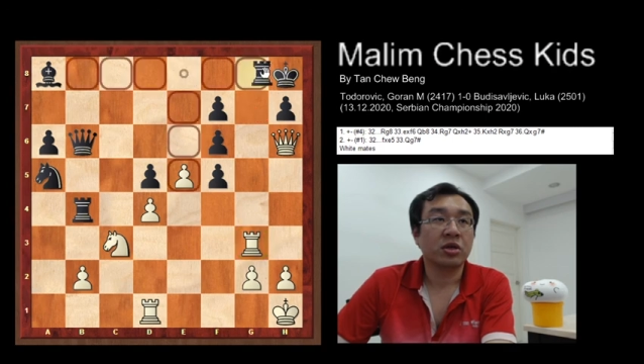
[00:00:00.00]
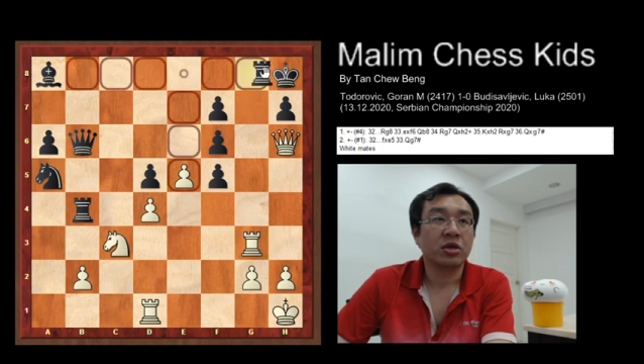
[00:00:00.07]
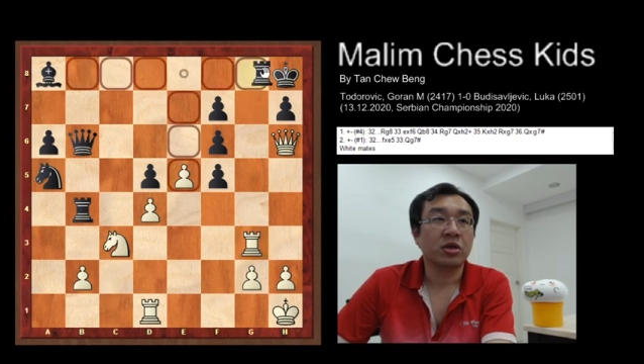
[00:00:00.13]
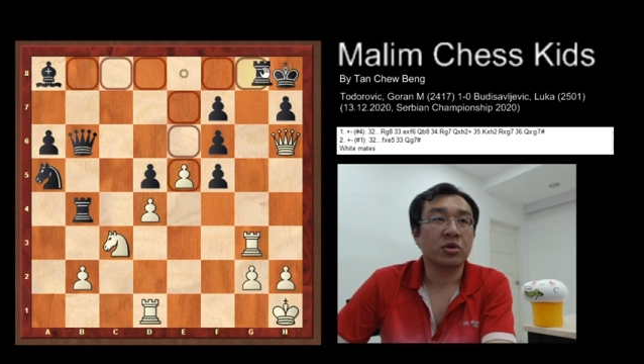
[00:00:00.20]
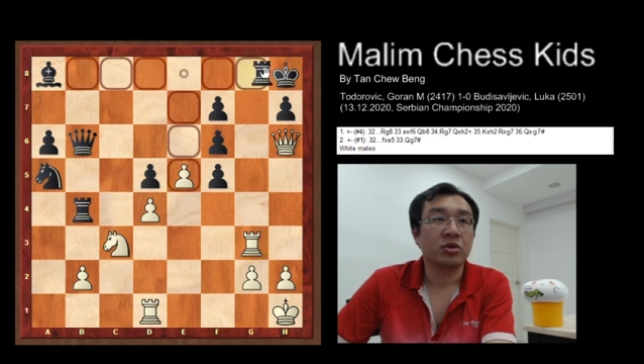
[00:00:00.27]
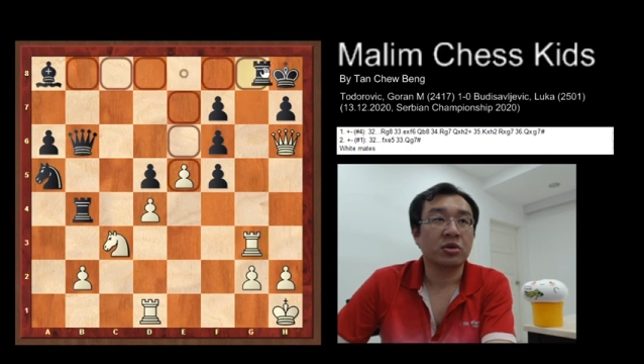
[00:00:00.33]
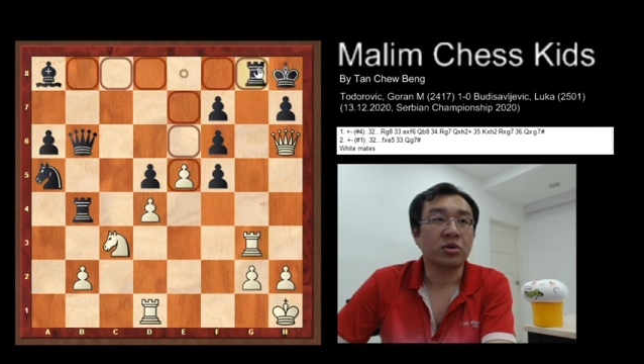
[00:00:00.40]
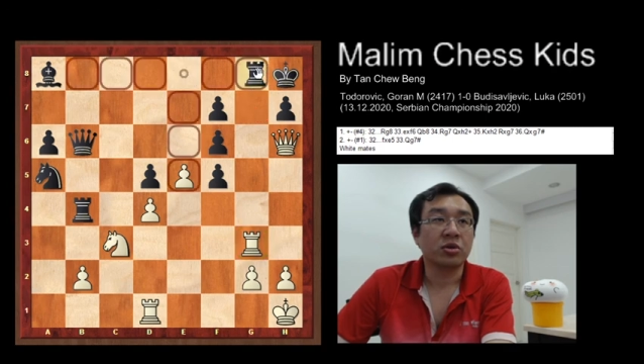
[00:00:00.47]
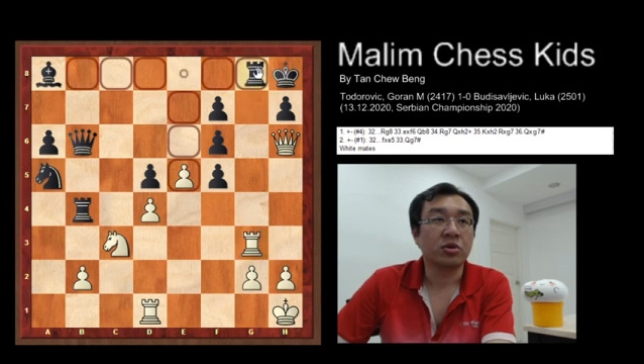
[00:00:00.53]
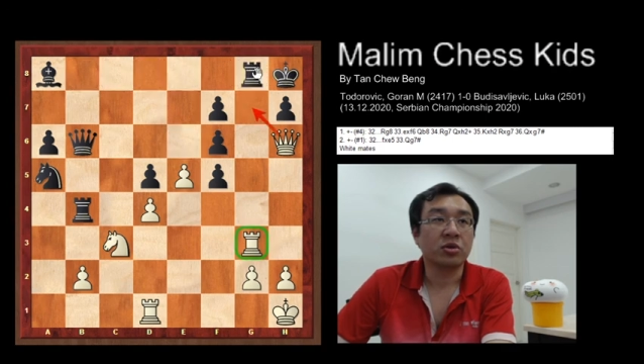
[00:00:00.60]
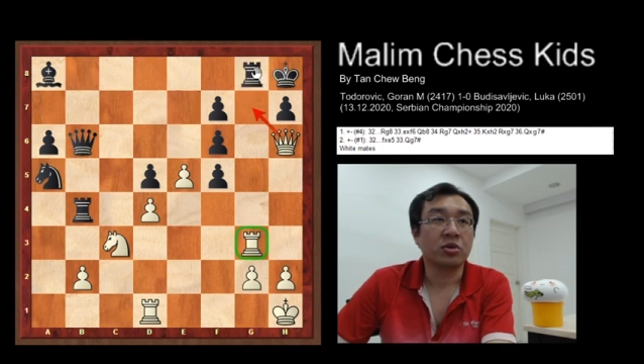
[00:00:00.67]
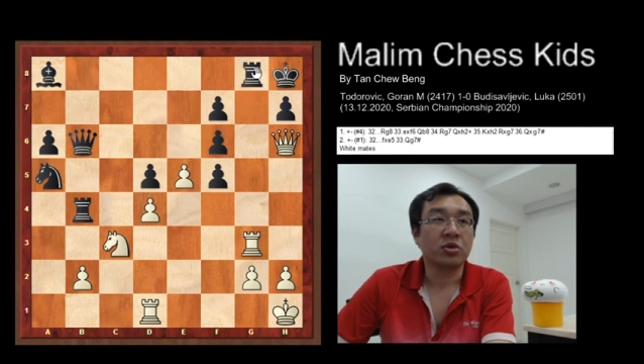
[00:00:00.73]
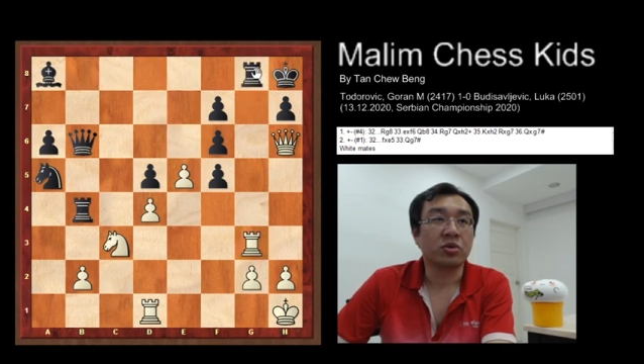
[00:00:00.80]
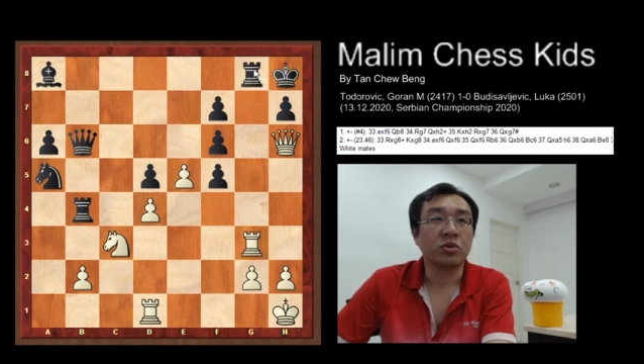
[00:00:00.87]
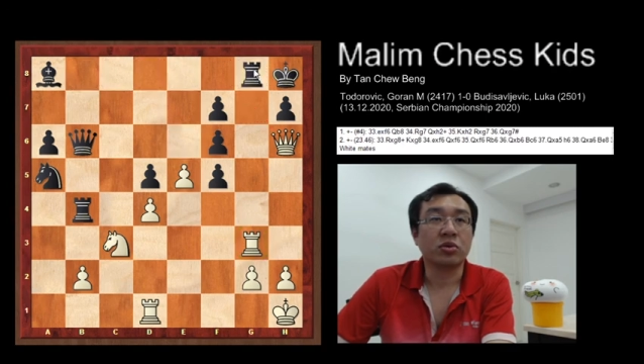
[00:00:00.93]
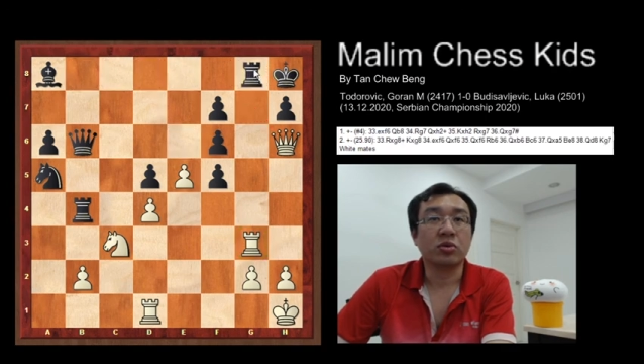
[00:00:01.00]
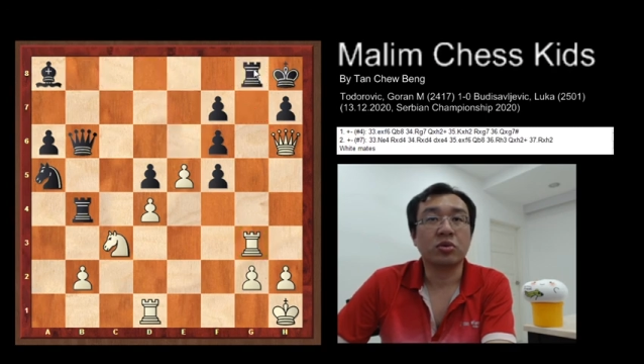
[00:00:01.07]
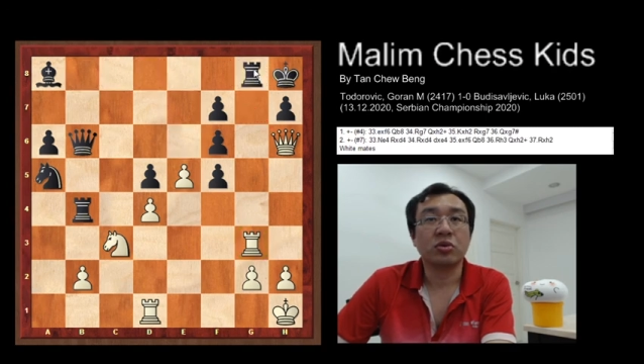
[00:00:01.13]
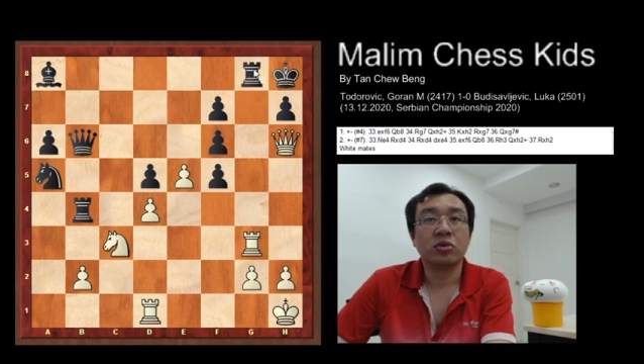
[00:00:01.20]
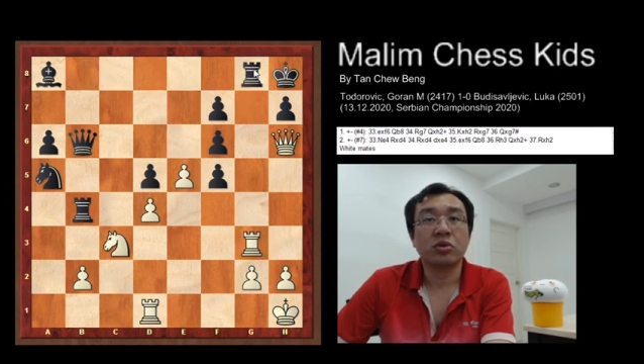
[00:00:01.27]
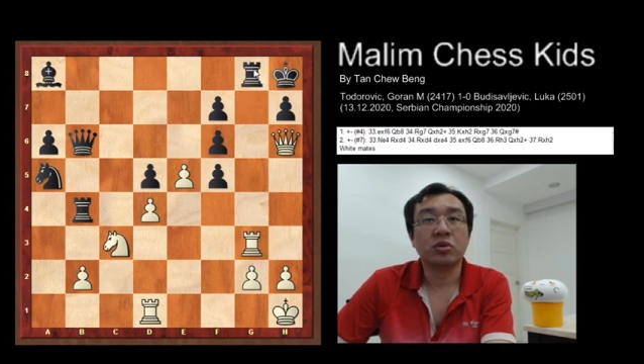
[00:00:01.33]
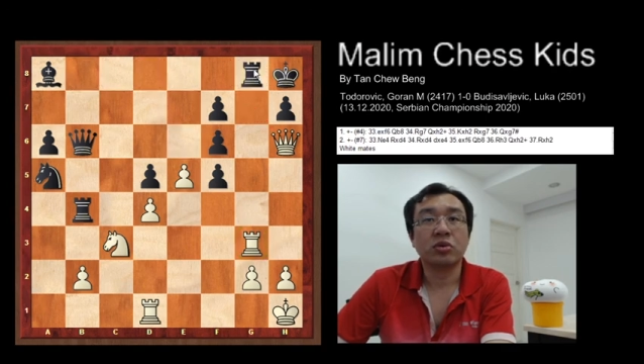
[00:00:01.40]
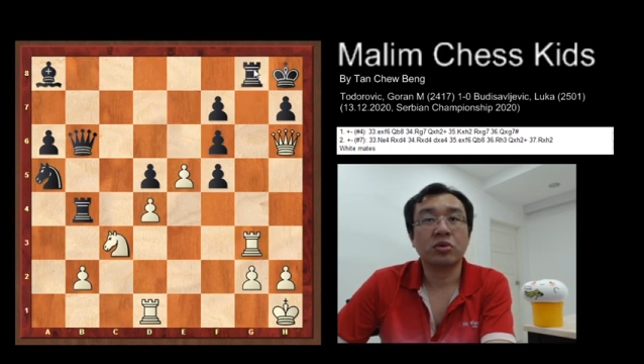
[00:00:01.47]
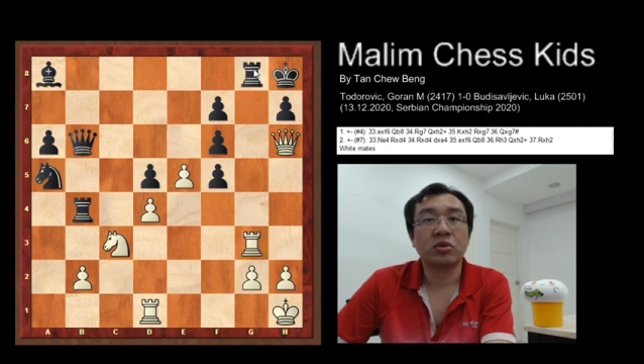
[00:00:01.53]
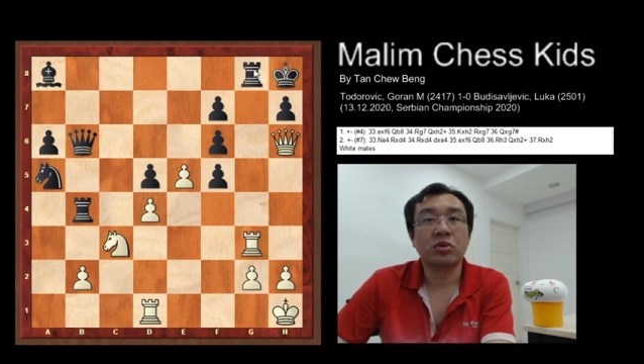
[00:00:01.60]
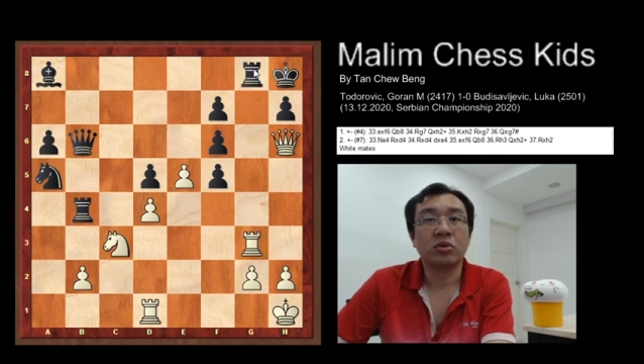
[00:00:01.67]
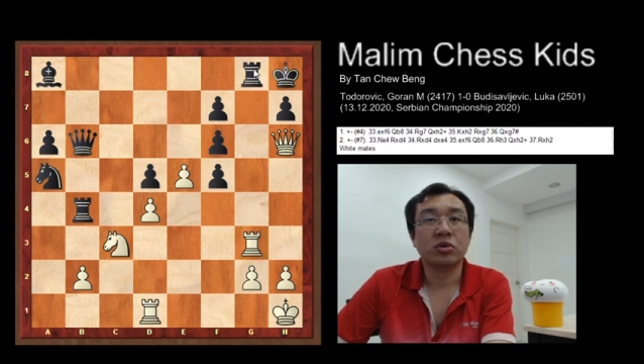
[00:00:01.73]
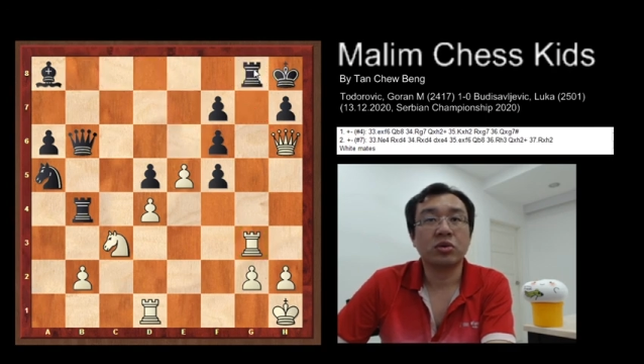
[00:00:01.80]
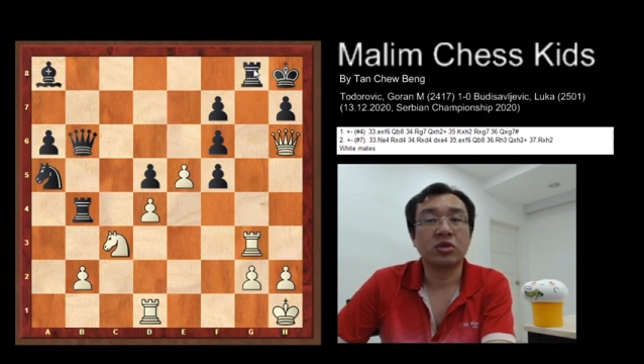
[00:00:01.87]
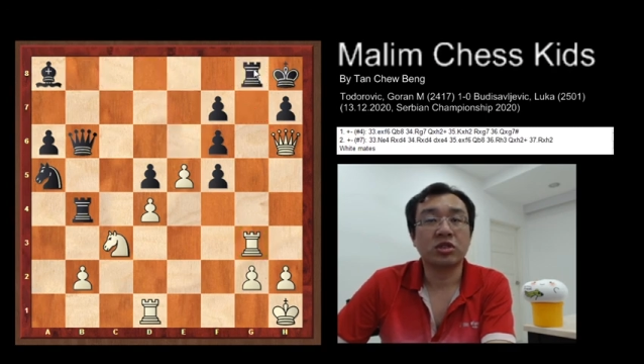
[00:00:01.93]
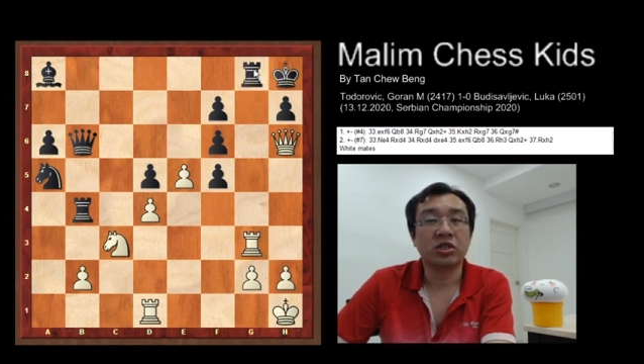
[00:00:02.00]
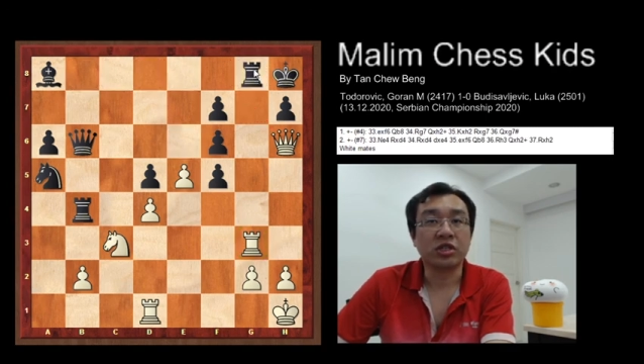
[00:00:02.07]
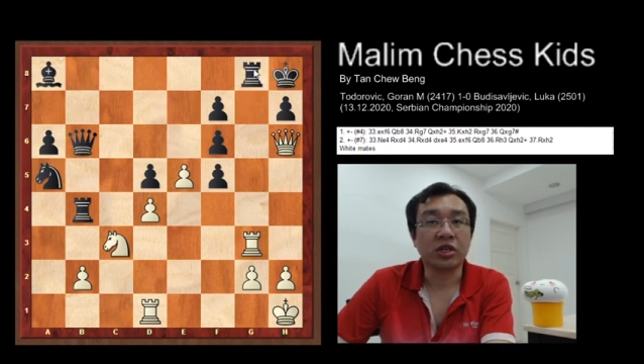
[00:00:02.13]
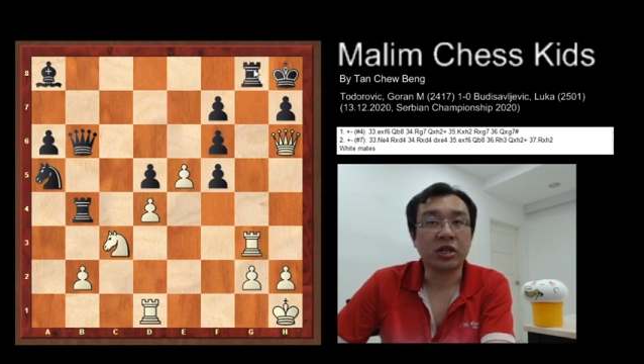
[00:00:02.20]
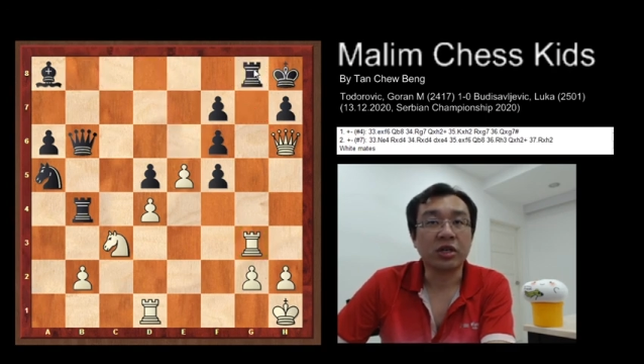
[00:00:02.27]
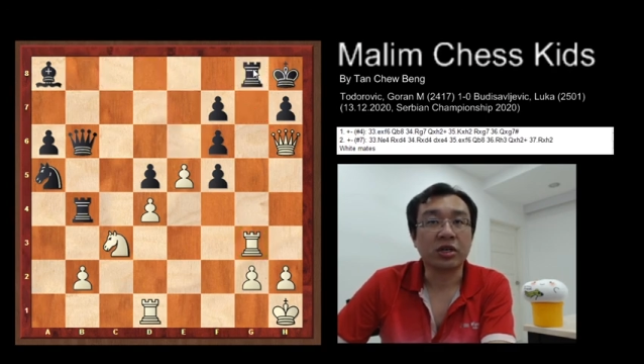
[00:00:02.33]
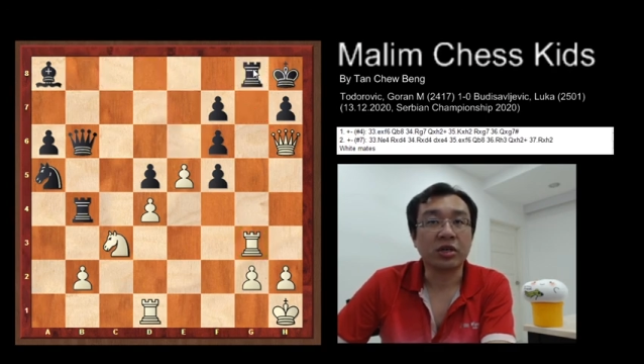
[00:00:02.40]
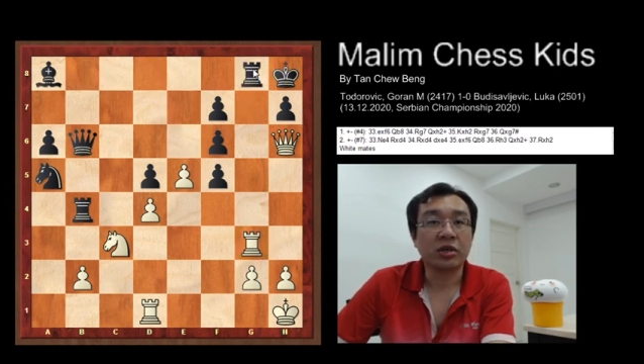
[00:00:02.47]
rook to g8,